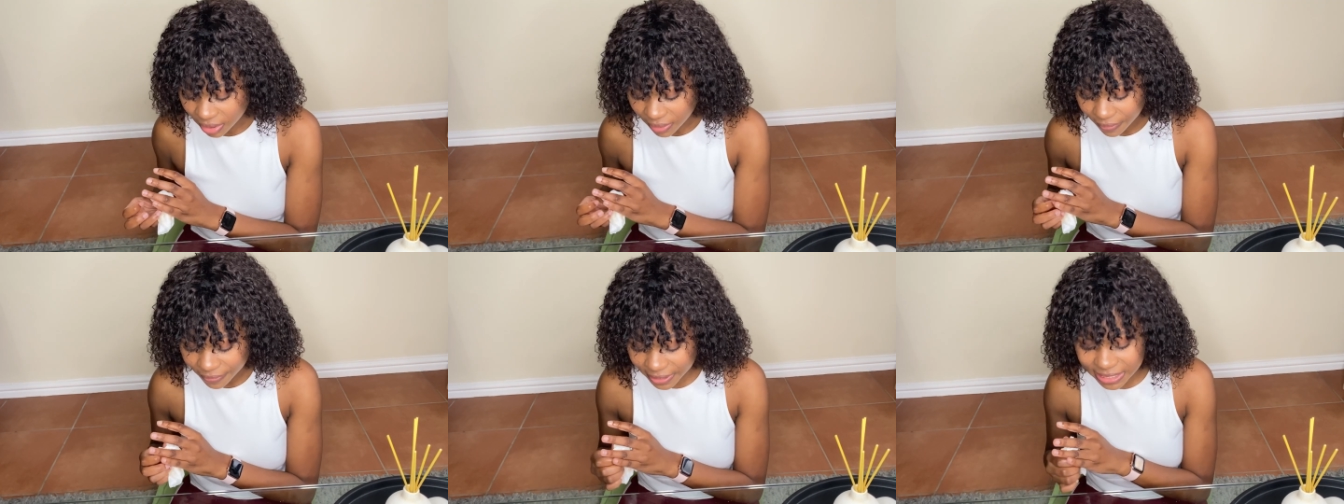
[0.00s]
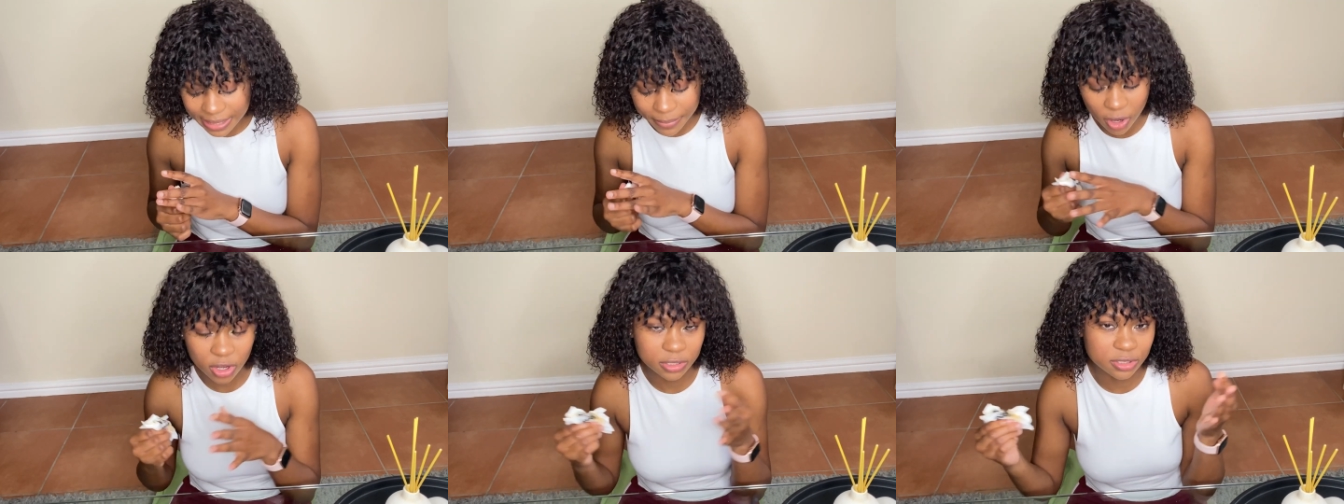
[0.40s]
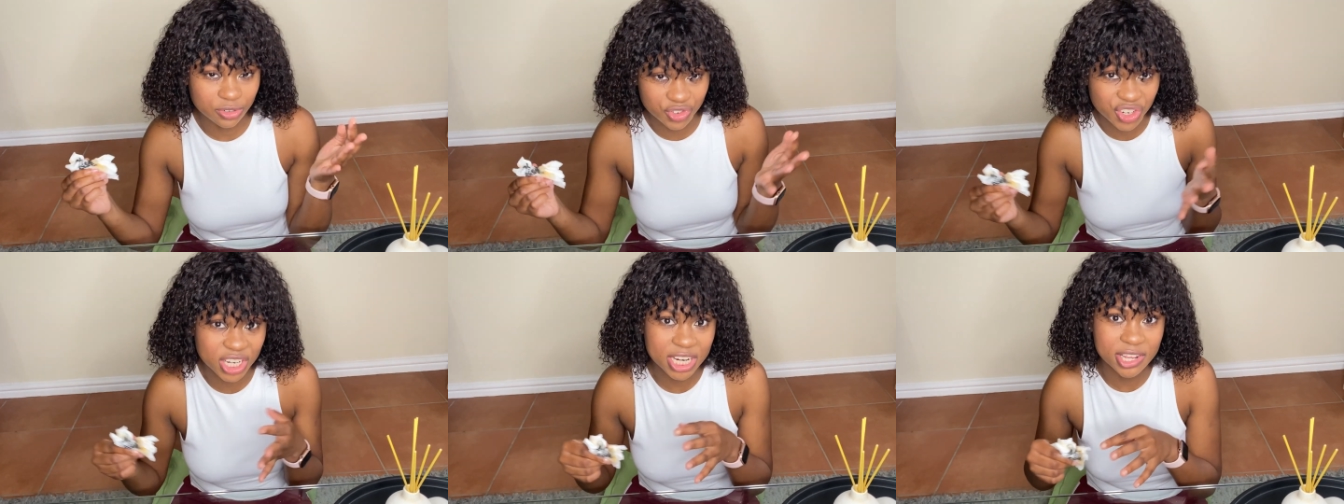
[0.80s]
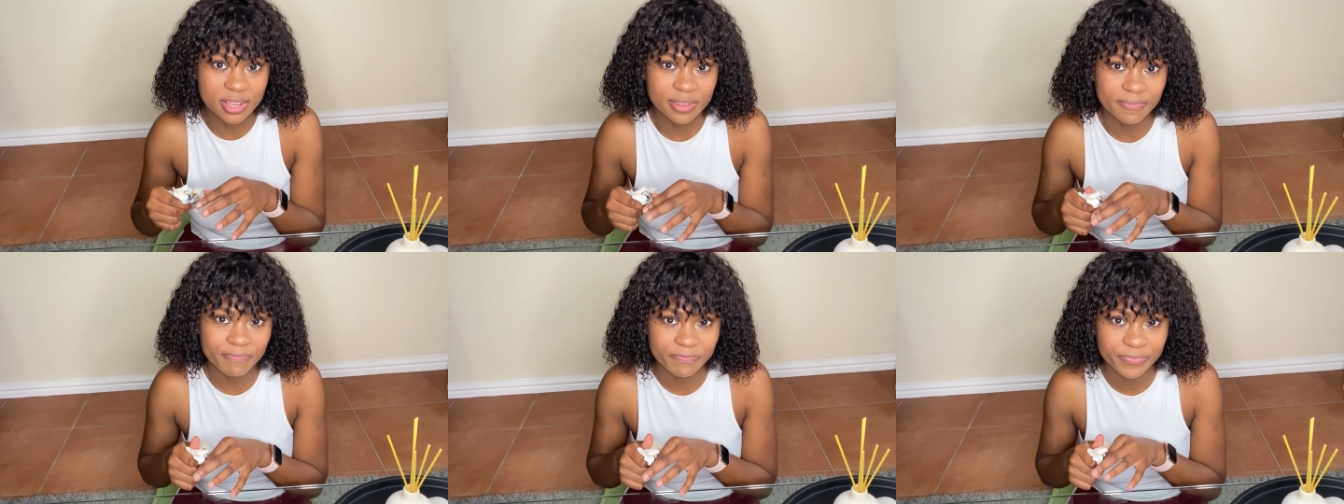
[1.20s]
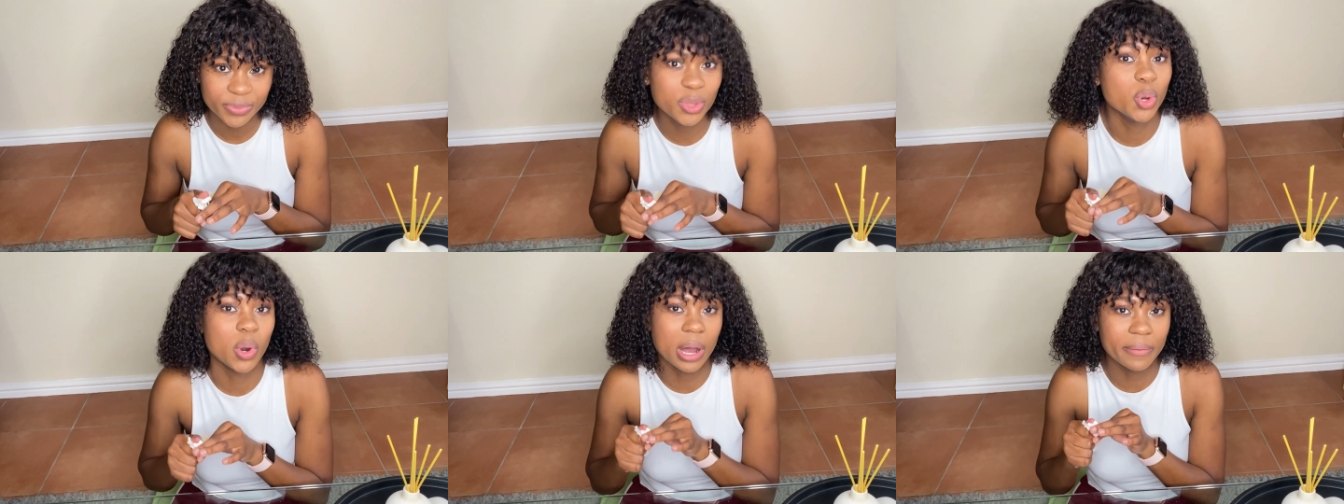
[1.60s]
this time I got to really
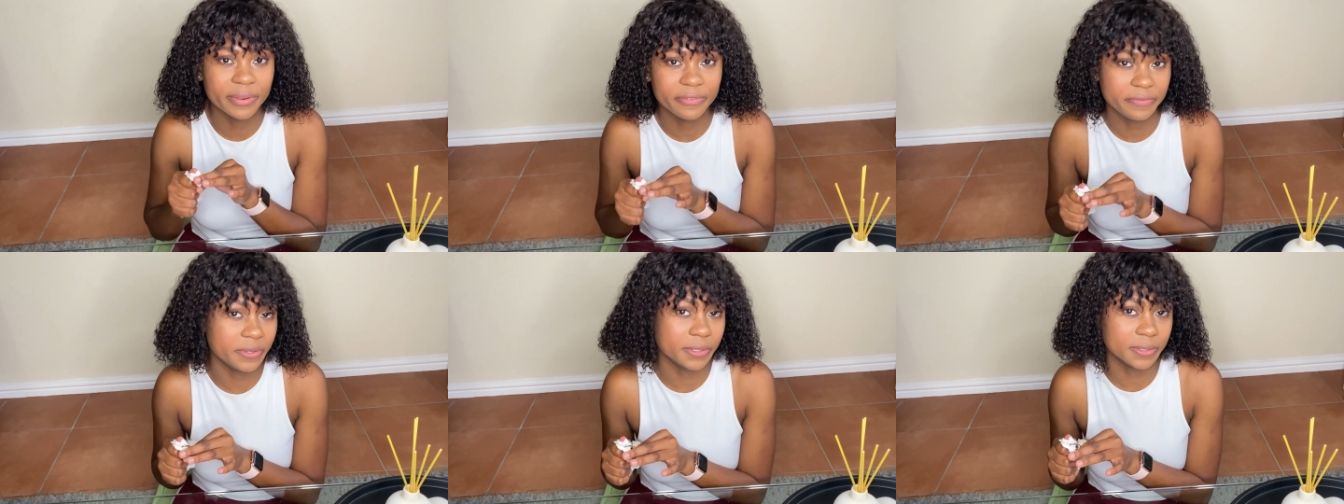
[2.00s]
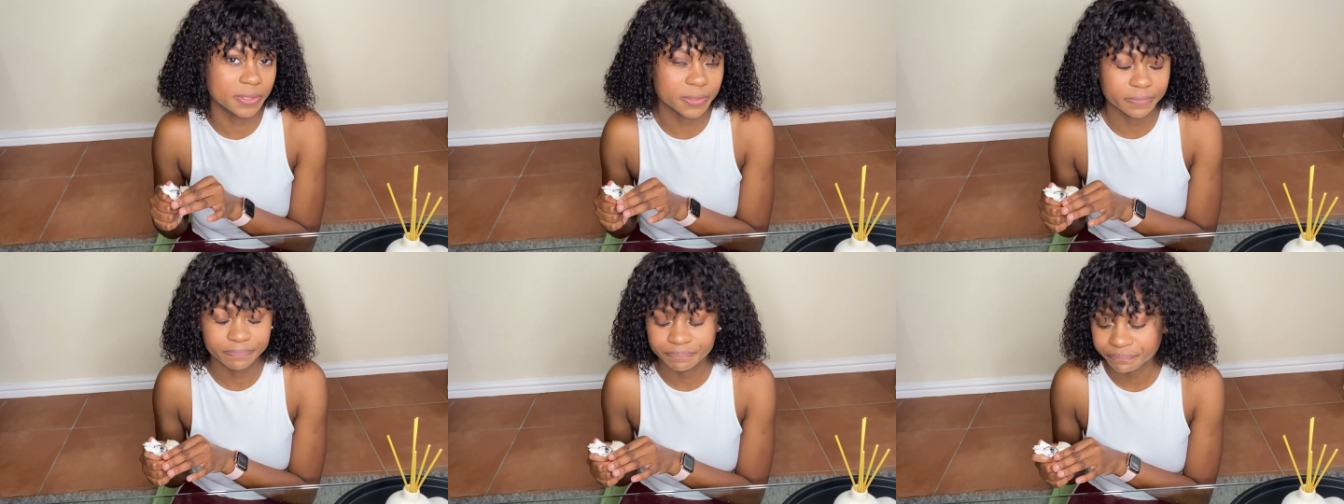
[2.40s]
know how it feels.